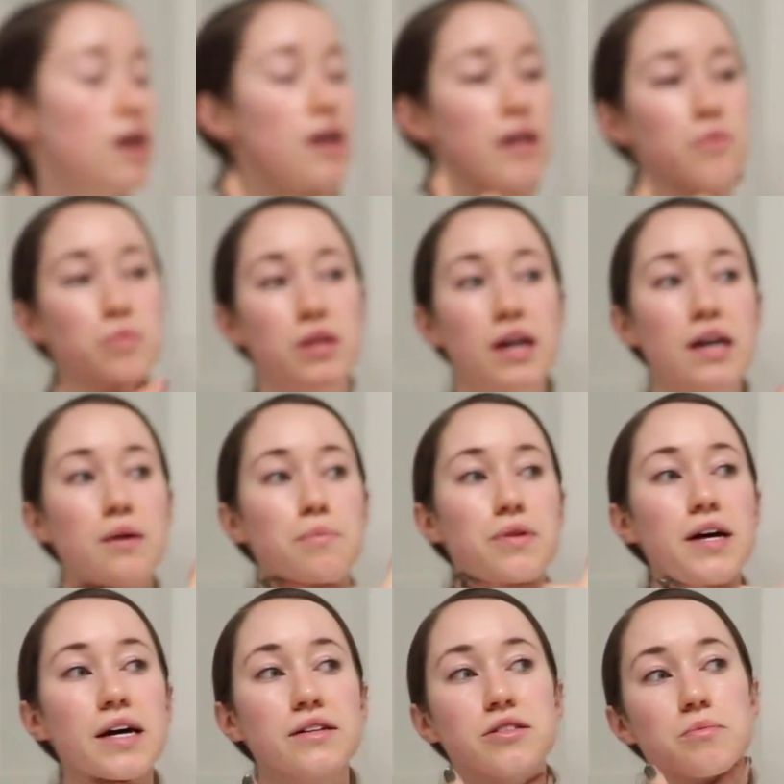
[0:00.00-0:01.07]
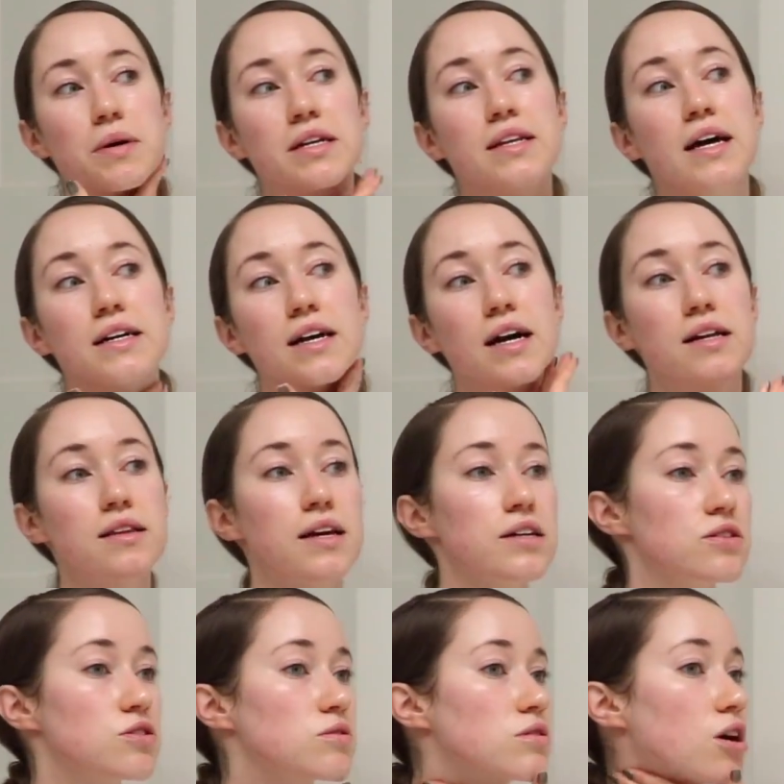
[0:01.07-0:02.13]
And when I apply it to my neck, I
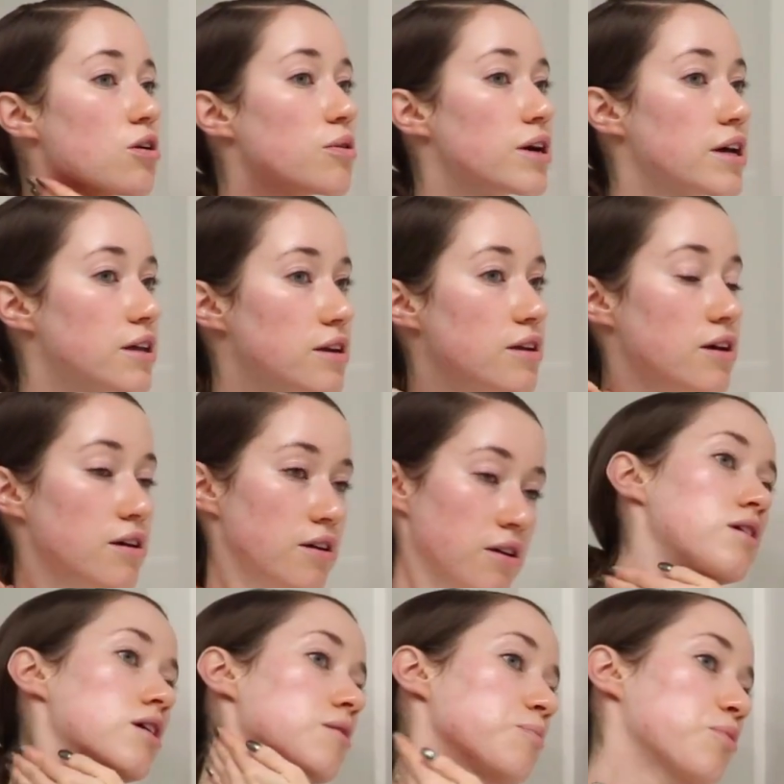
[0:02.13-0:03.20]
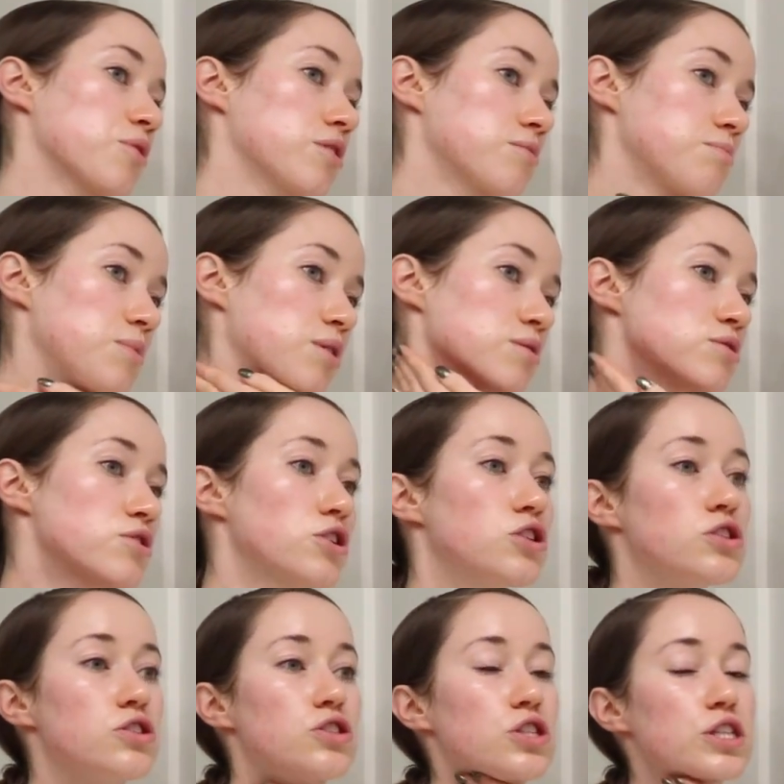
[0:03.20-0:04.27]
like to go in upward motions,
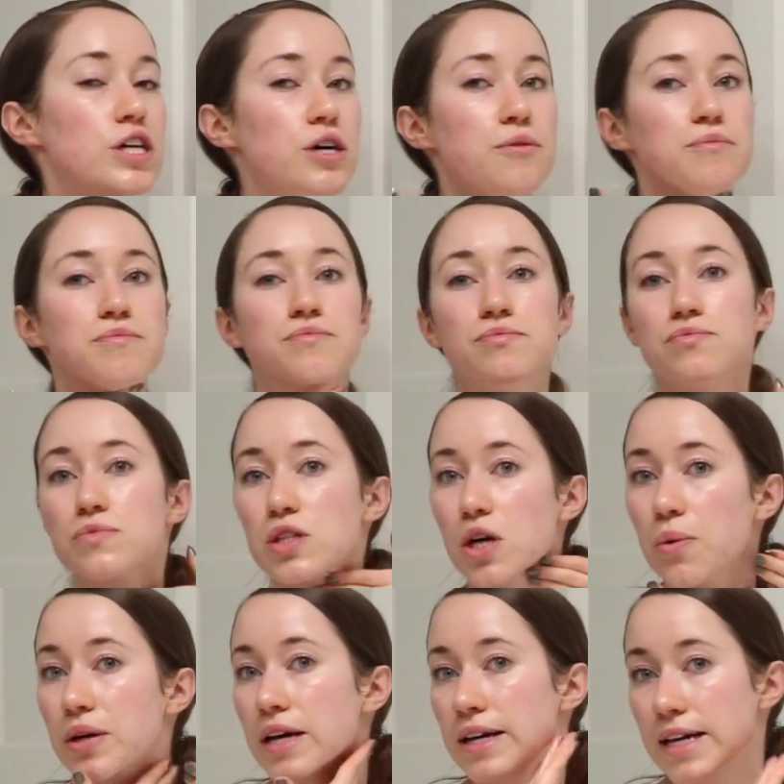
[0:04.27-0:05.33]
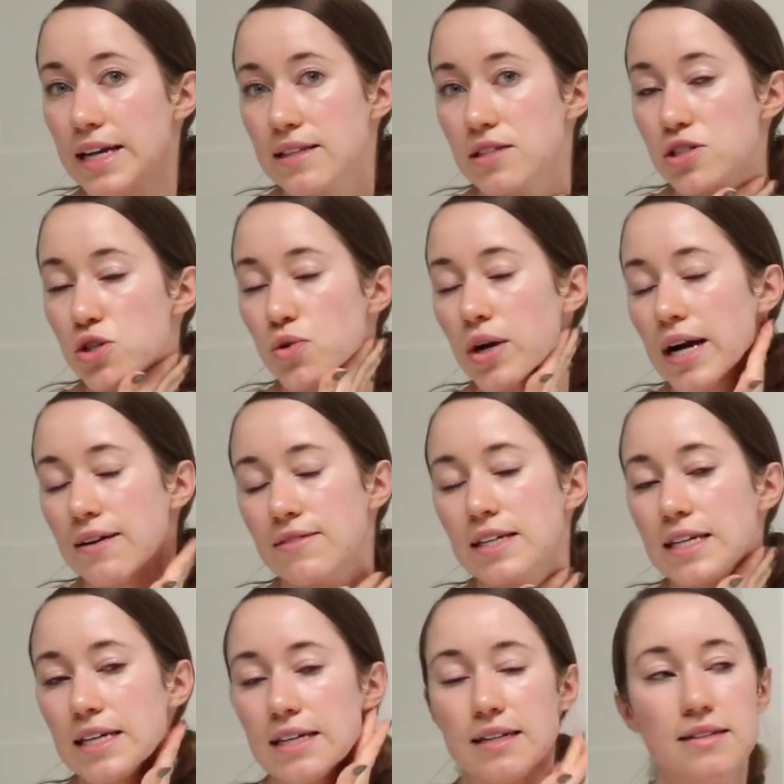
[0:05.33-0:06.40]
you know, going against
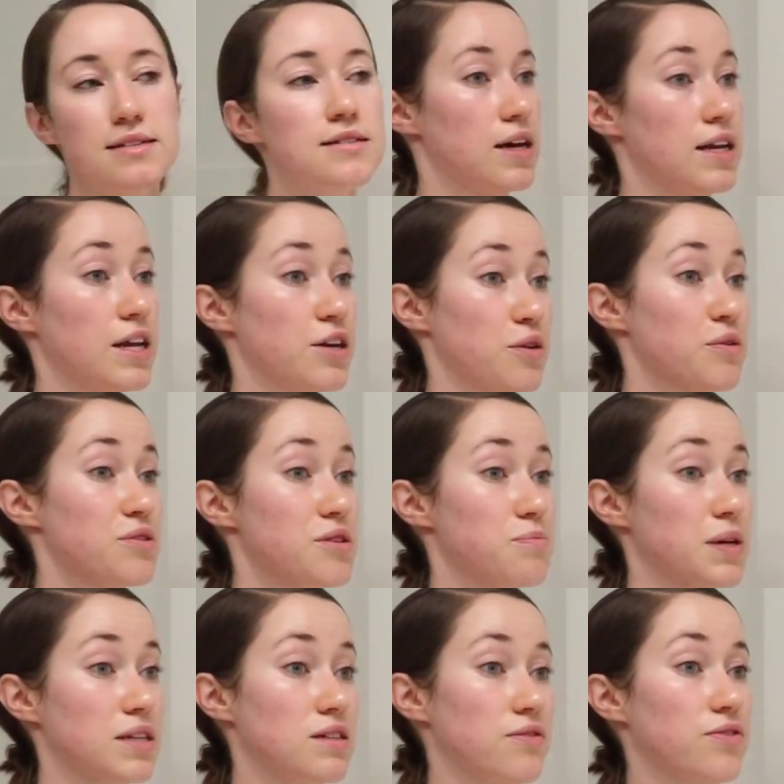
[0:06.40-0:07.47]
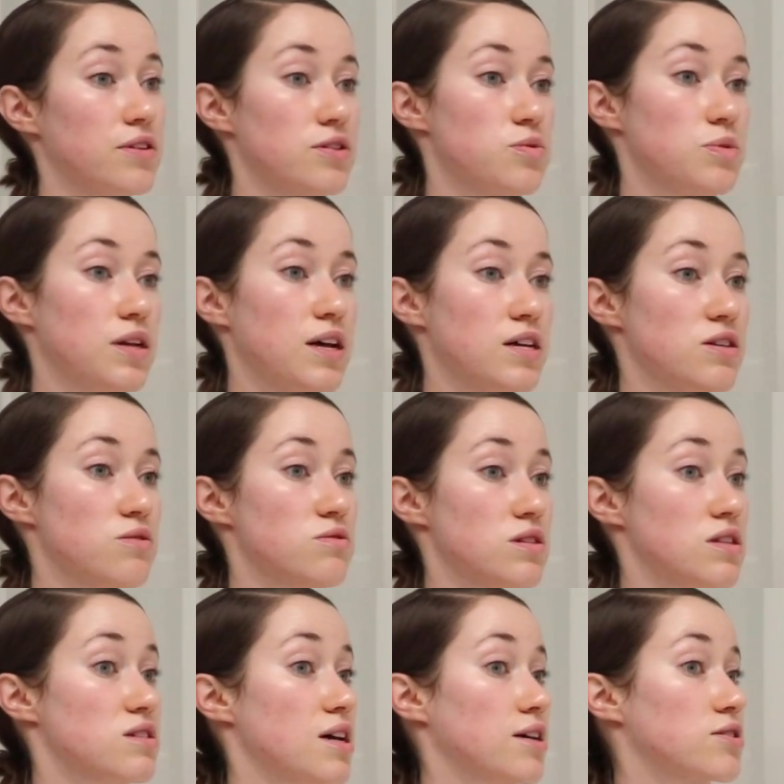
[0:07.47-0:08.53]
gravity. And I notice a big difference when I use
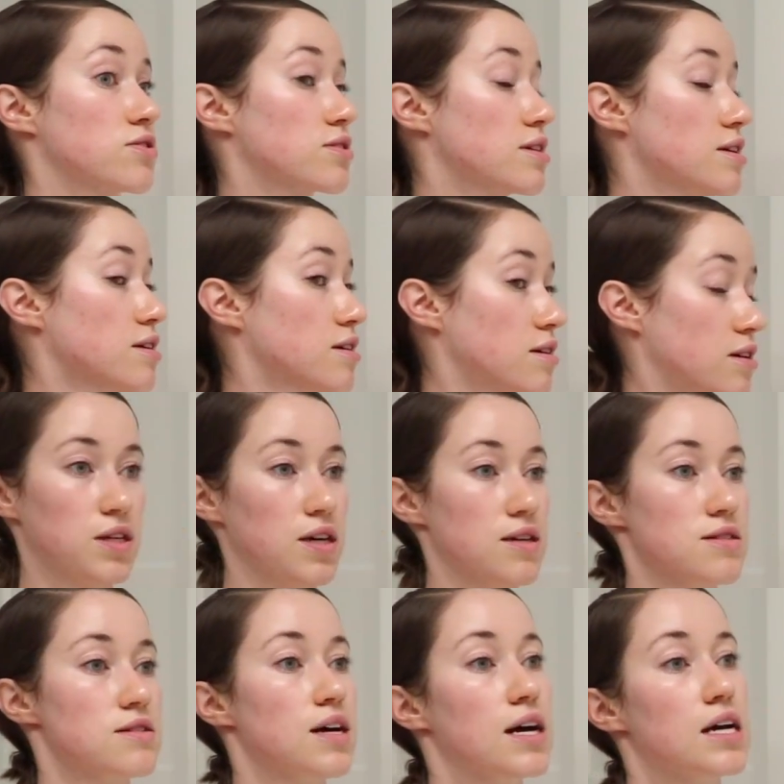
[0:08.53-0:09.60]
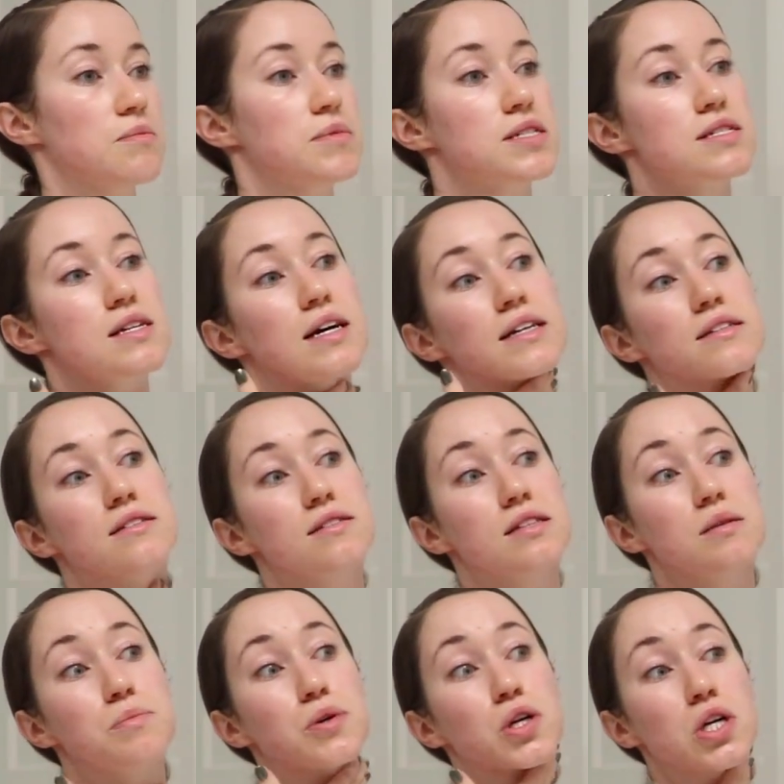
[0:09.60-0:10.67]
this actually, because I'm a side
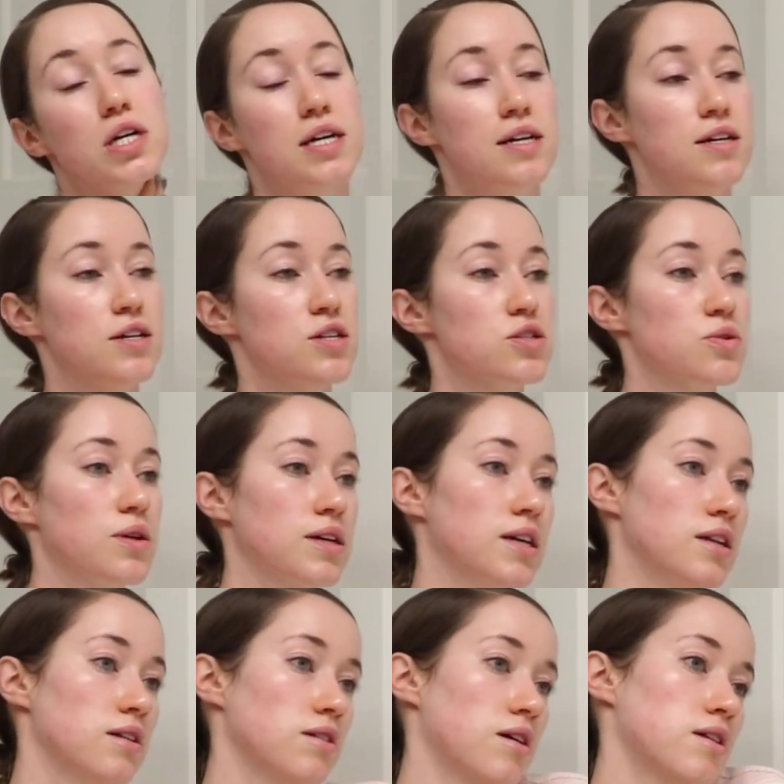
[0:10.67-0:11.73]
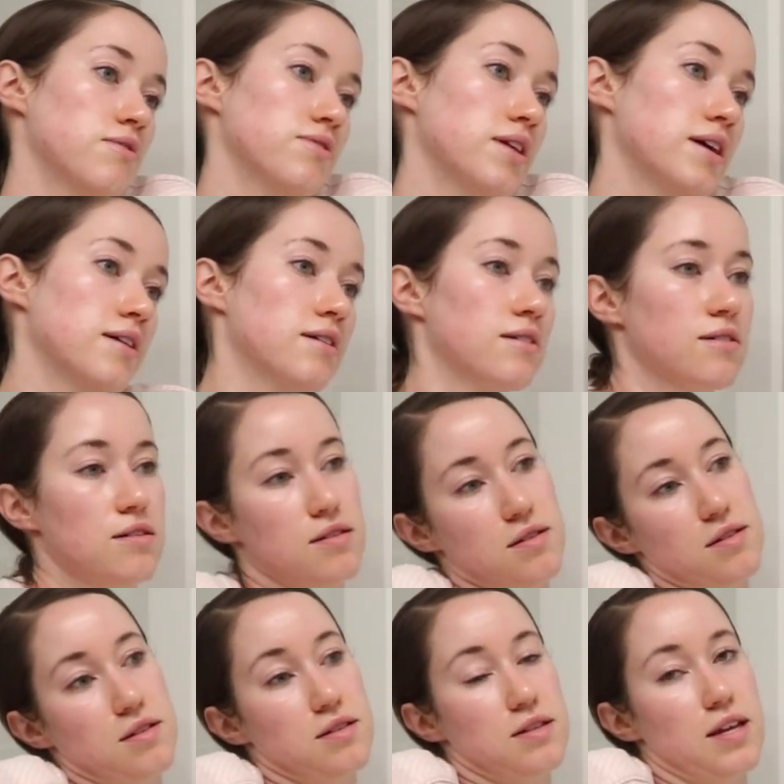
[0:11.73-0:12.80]
sleeper, so I get a lot of like
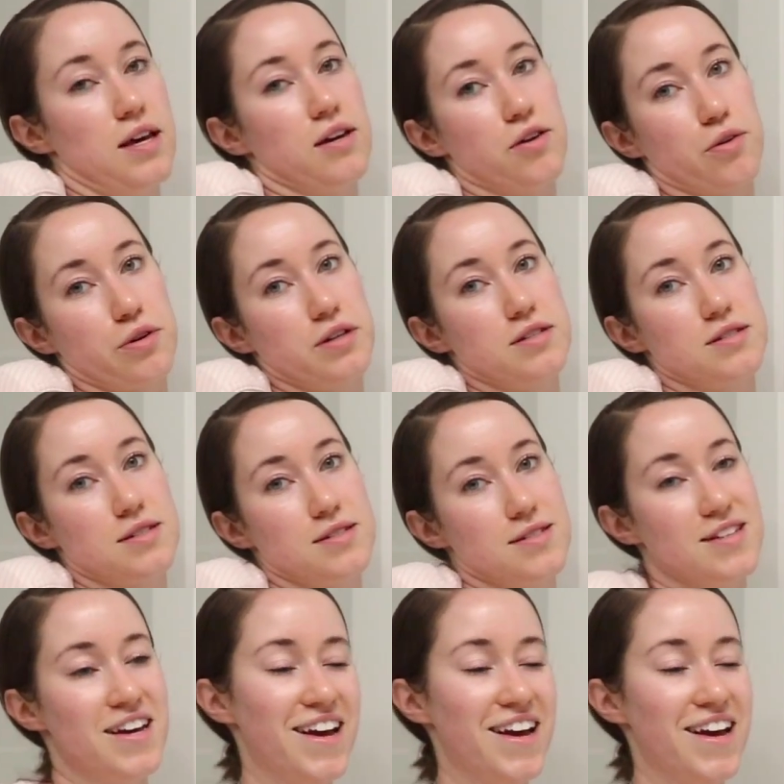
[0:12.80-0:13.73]
neck creases,